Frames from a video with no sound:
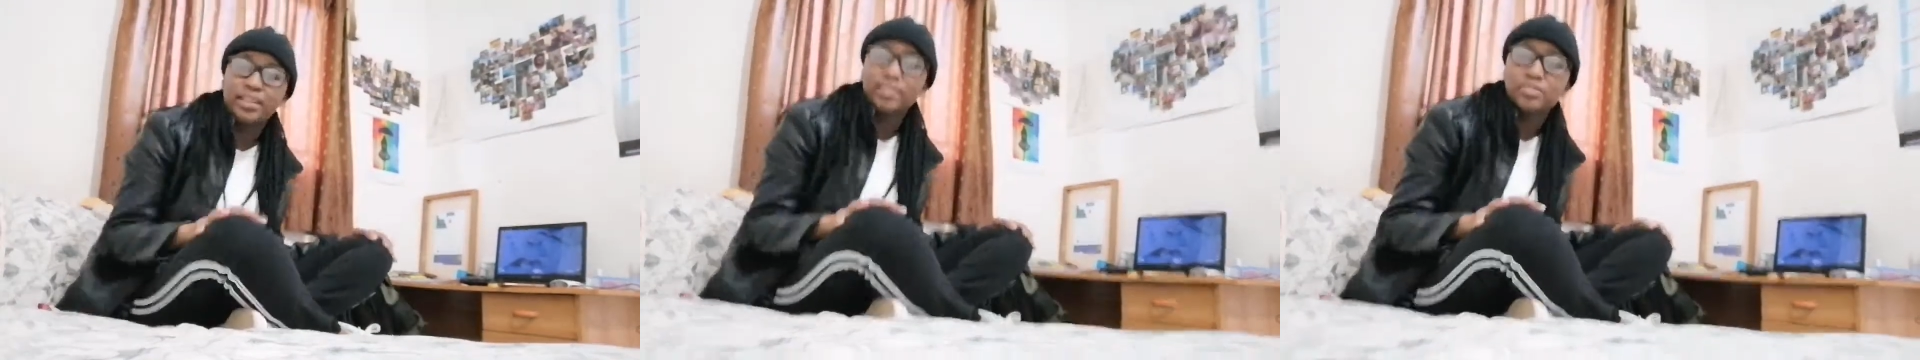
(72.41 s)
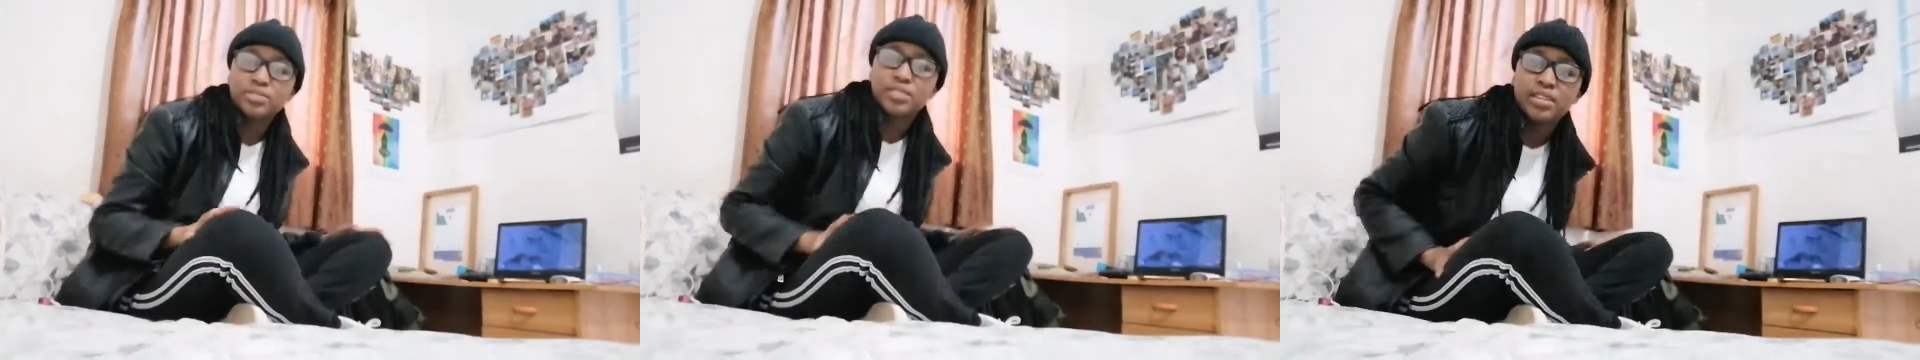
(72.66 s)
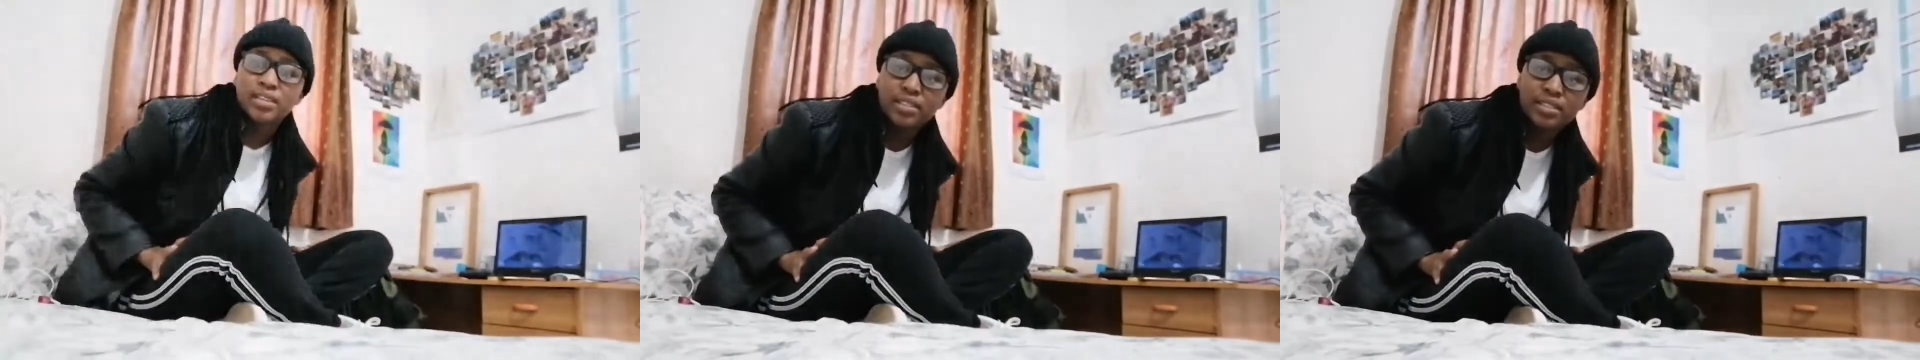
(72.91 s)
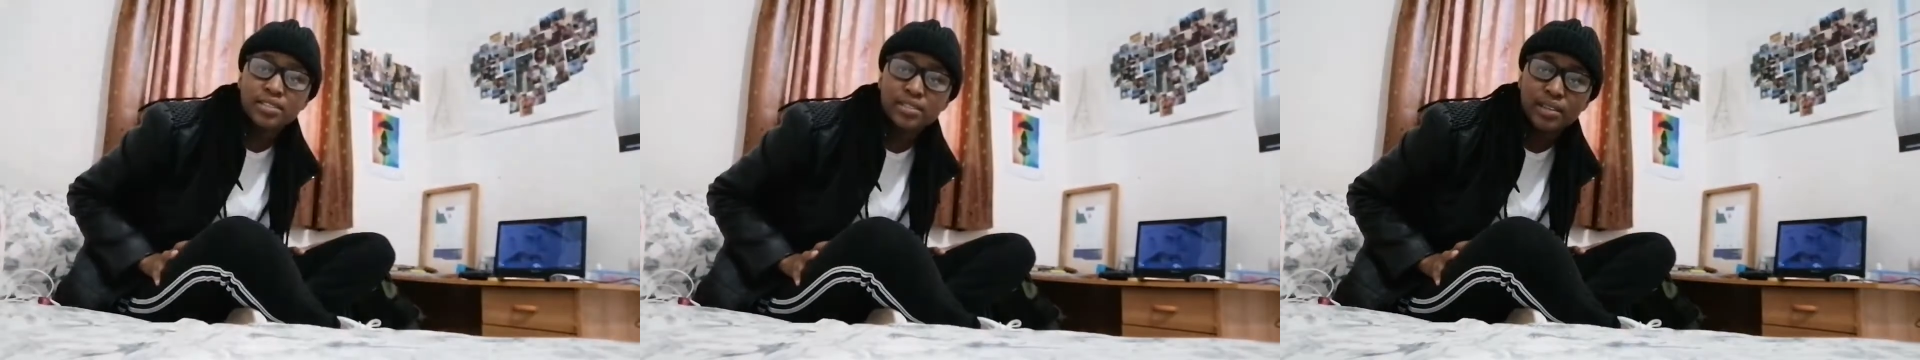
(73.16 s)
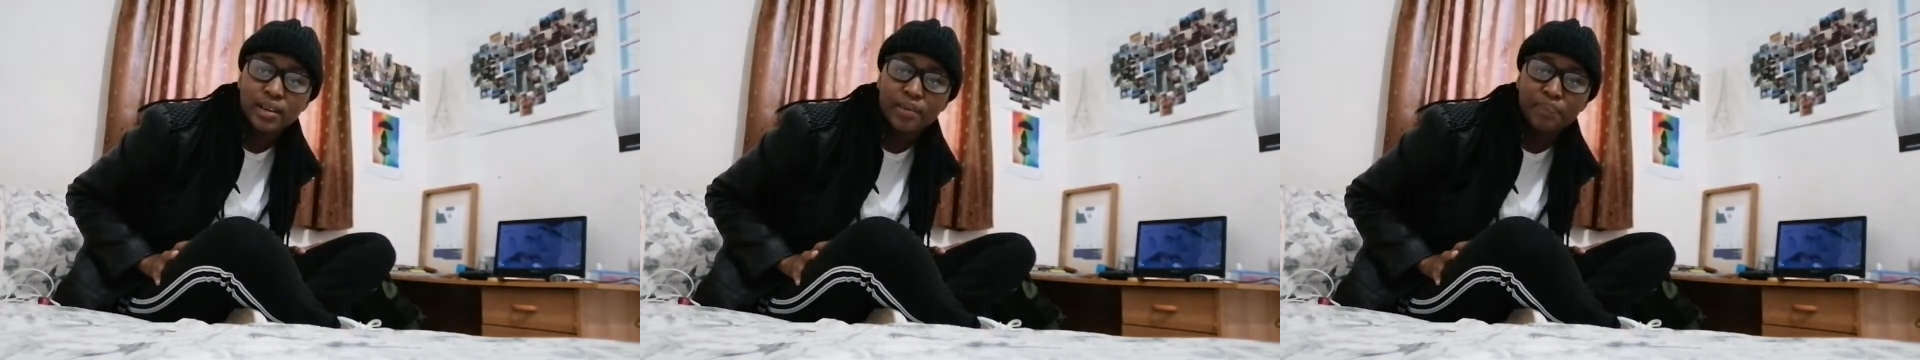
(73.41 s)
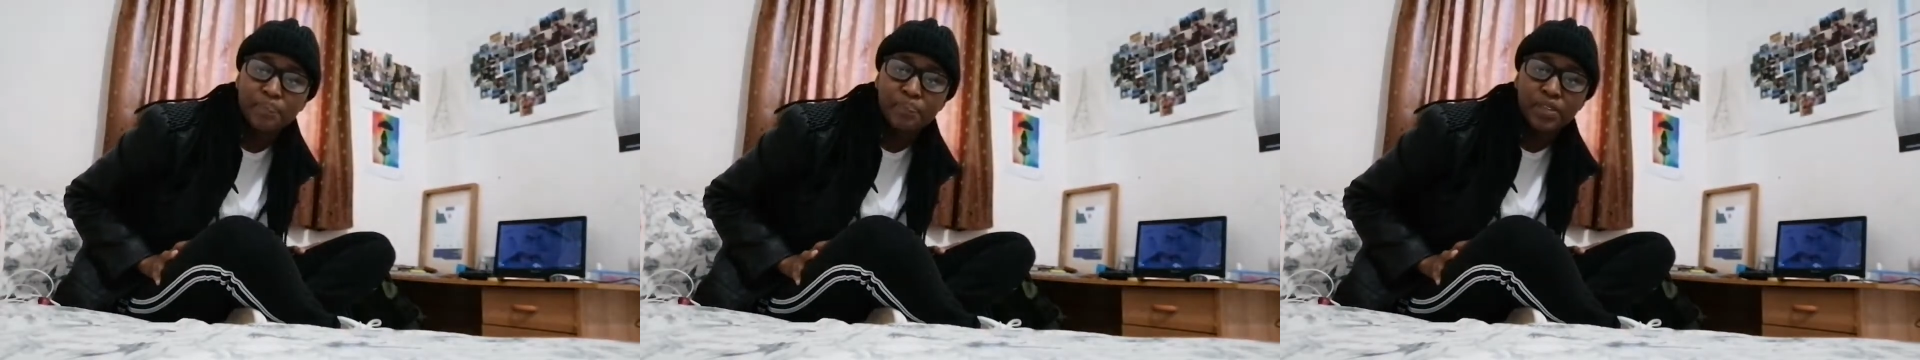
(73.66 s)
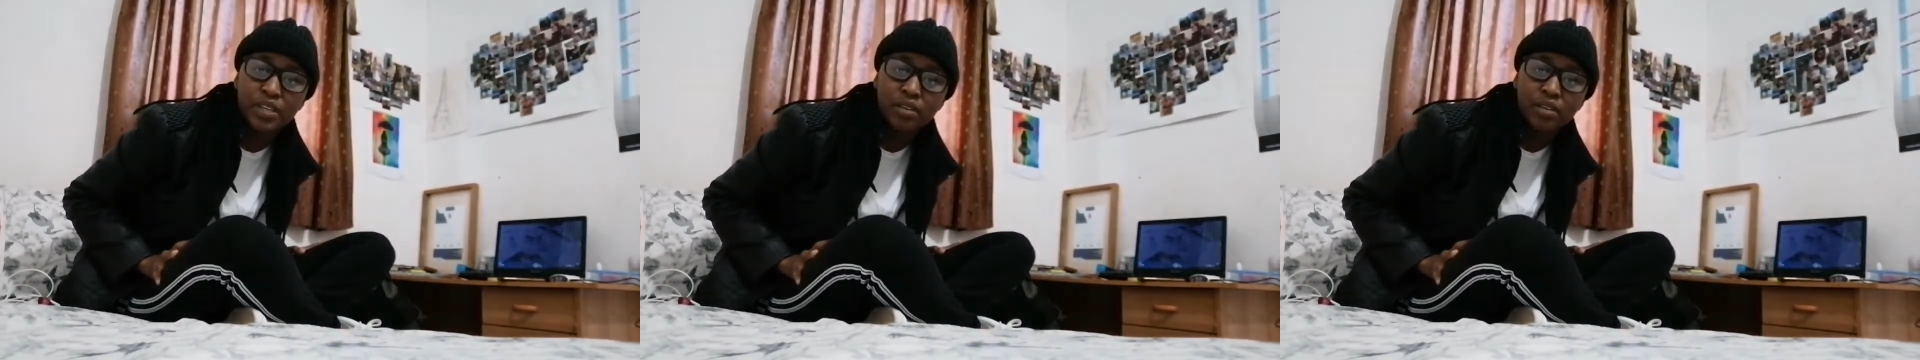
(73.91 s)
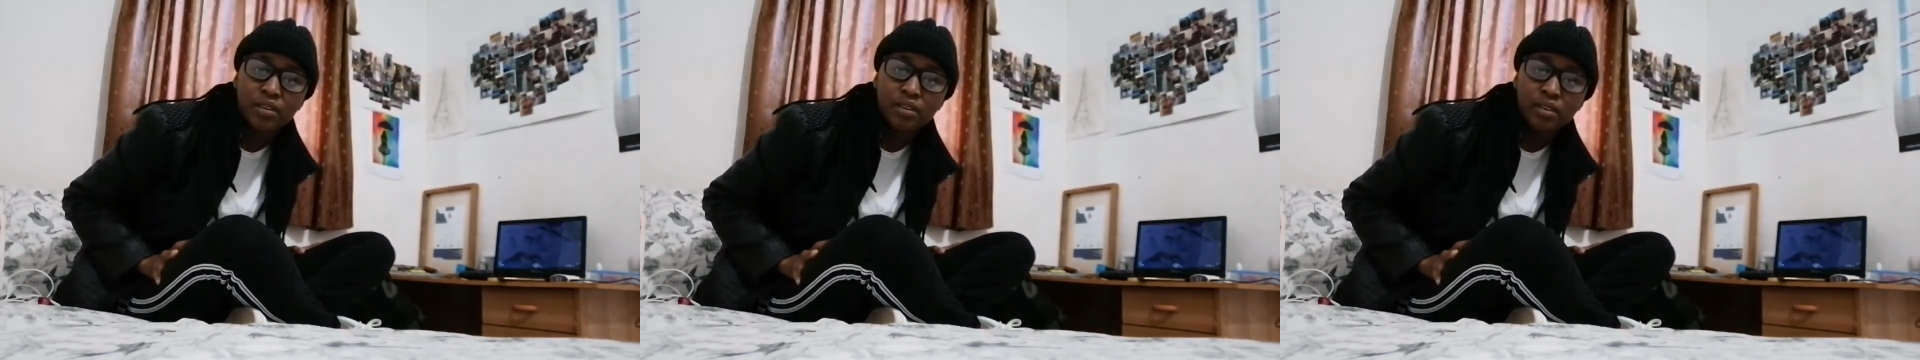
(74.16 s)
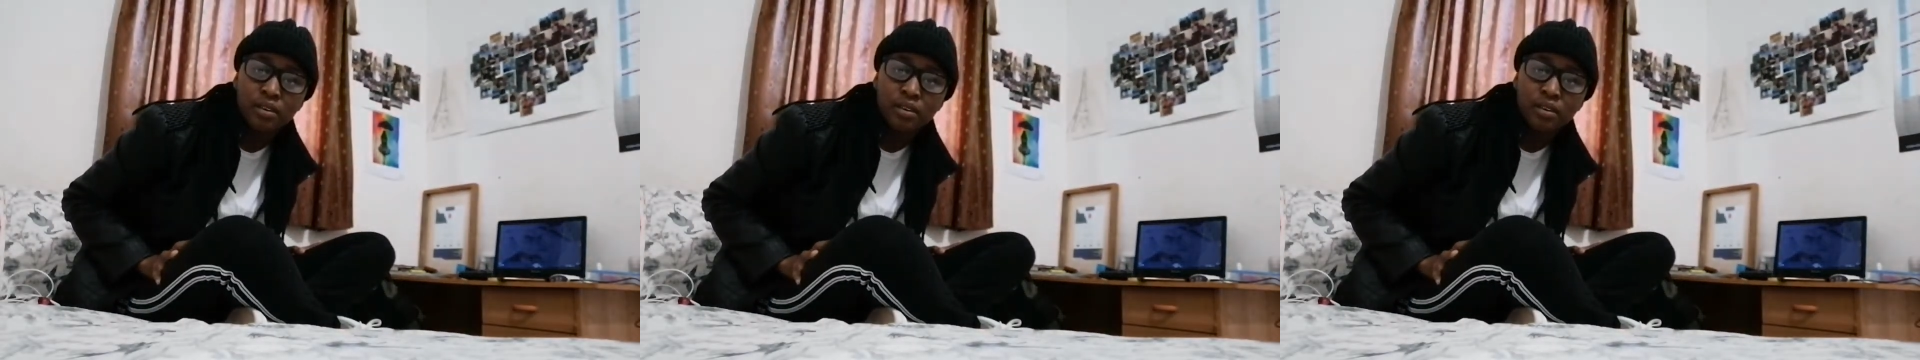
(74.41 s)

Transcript: angle to take this um thingy